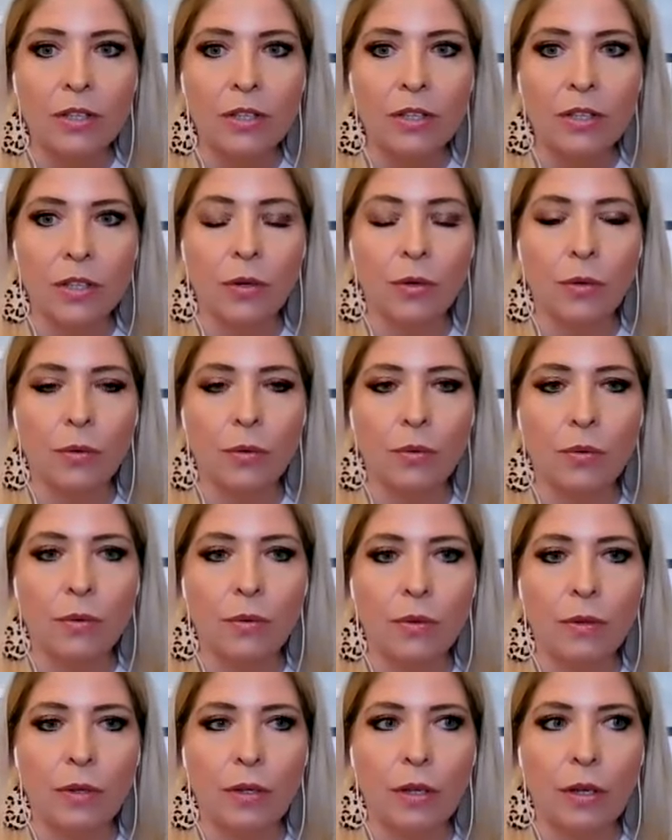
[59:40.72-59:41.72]

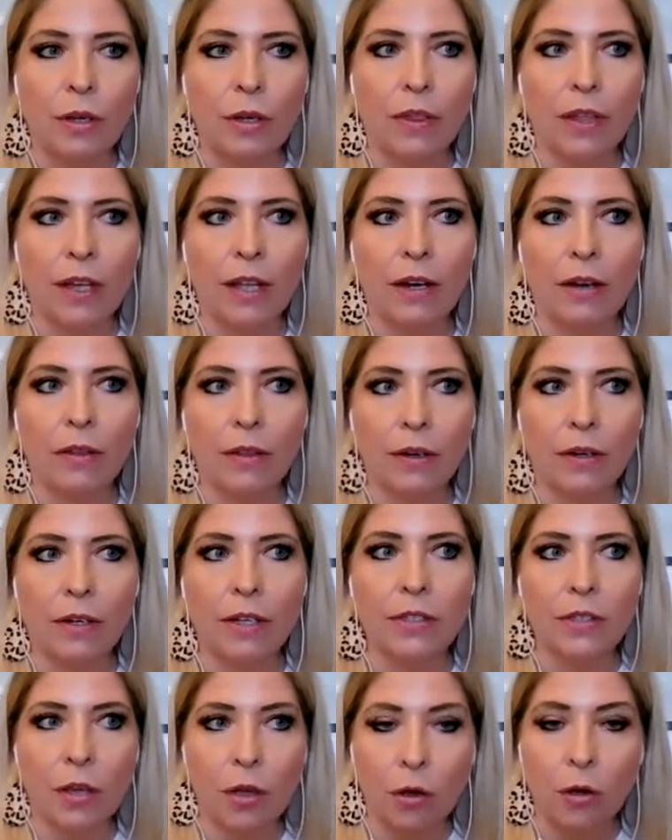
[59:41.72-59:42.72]
So, you know, that
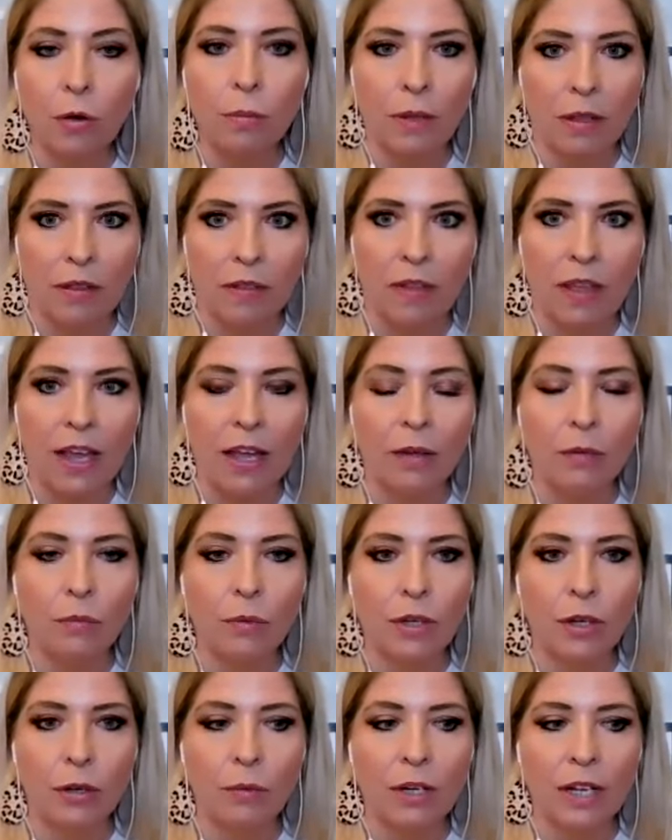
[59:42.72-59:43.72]
there is hope in that.
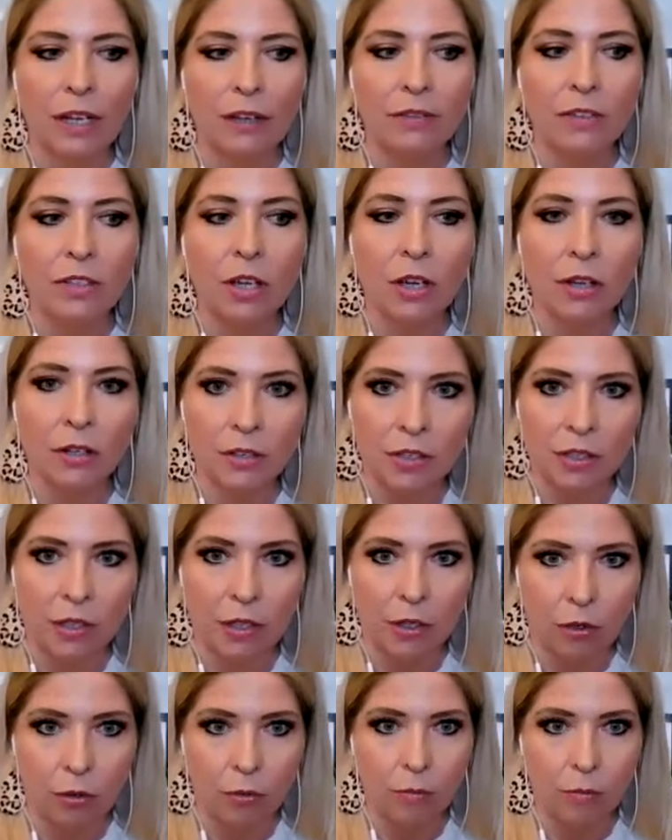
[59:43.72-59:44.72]
We don't want to have
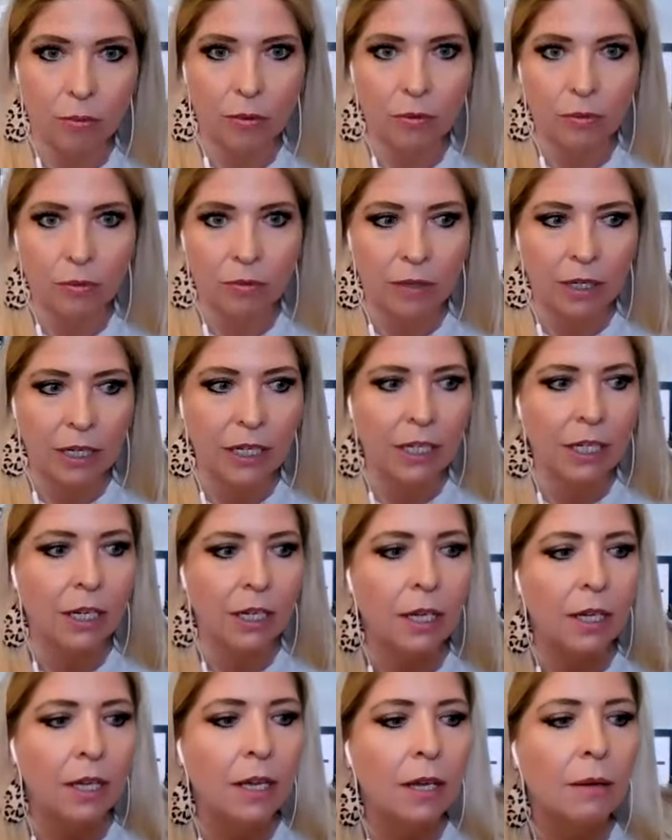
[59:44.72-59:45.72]
toxic hope, right?
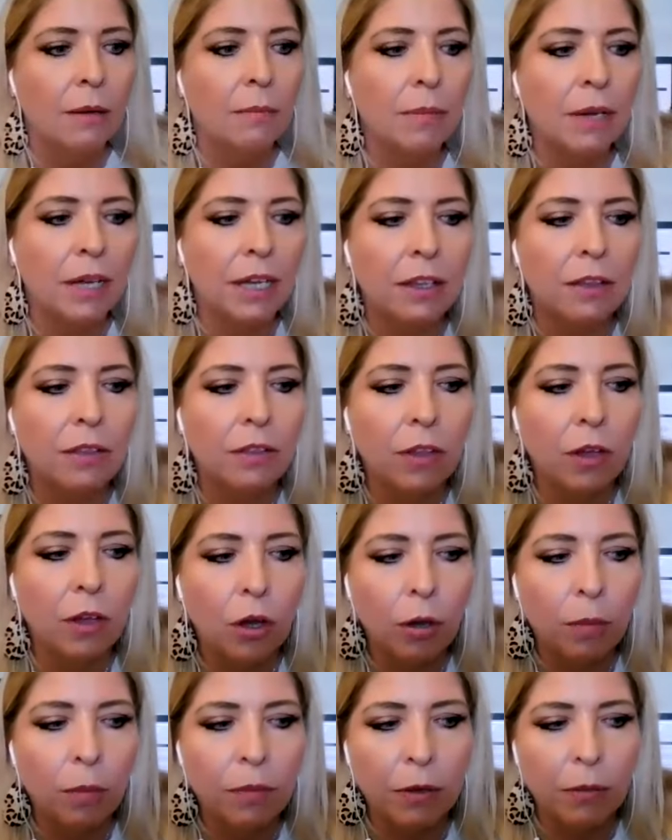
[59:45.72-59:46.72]
But the
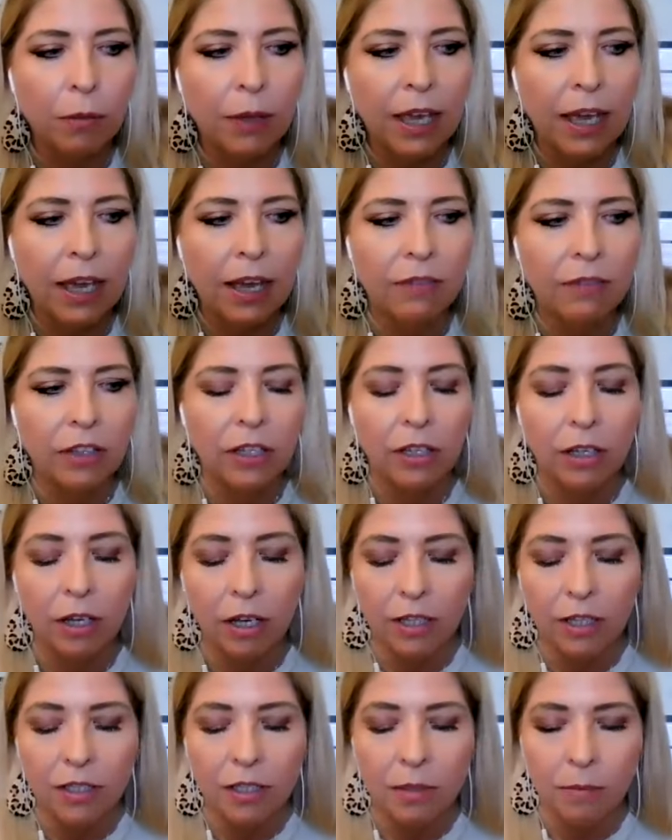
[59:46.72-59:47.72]
hope that we have in
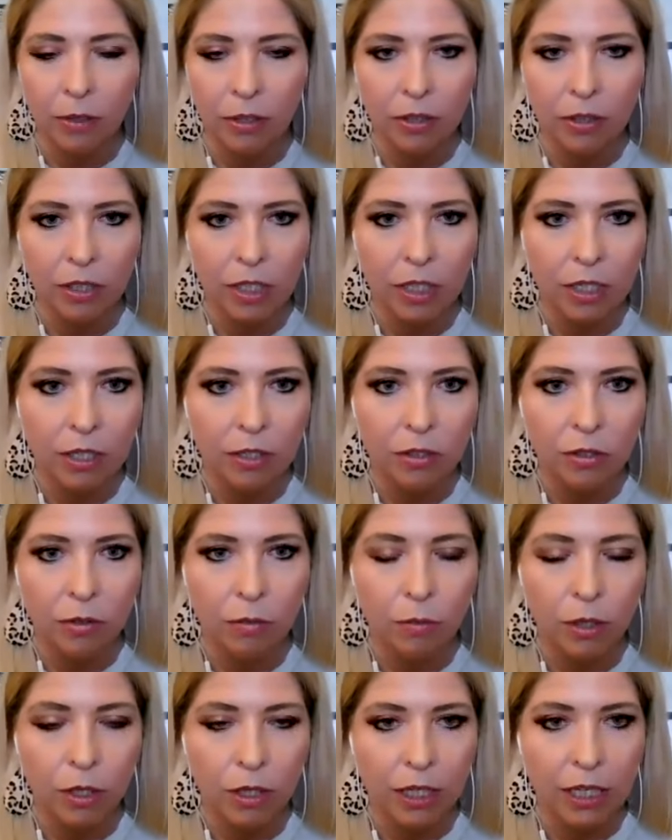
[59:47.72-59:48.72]
God's ability
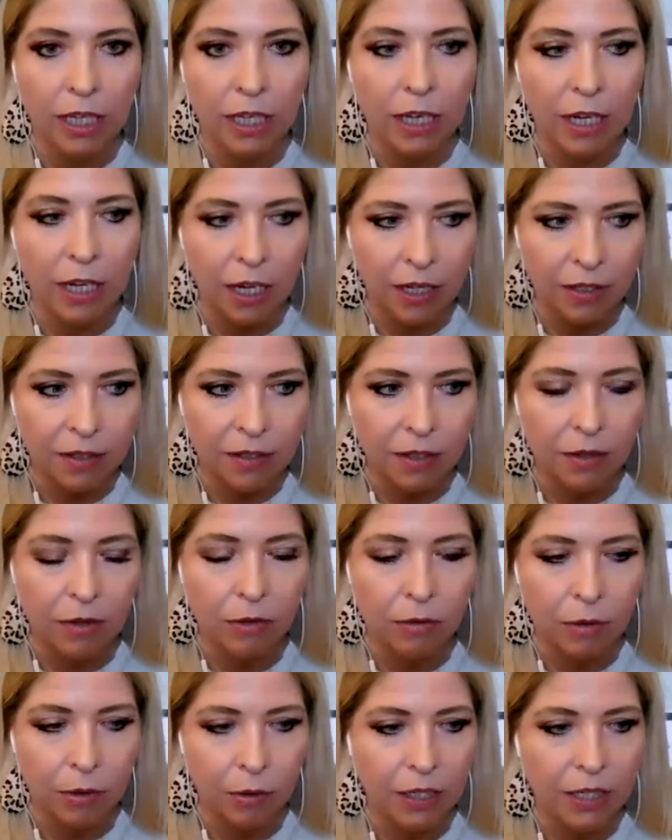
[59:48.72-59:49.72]
to work in us
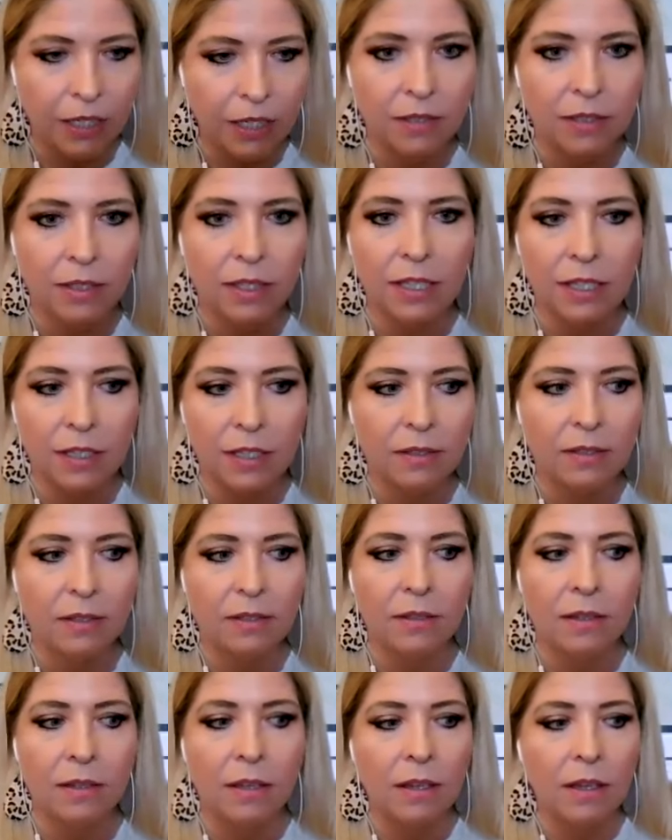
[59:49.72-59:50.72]
and through us
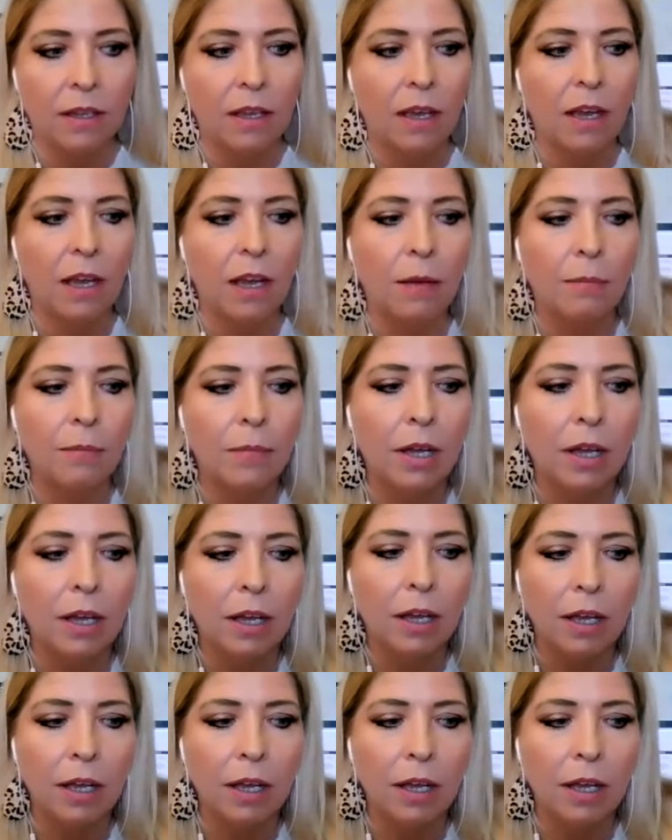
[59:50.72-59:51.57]
is, um,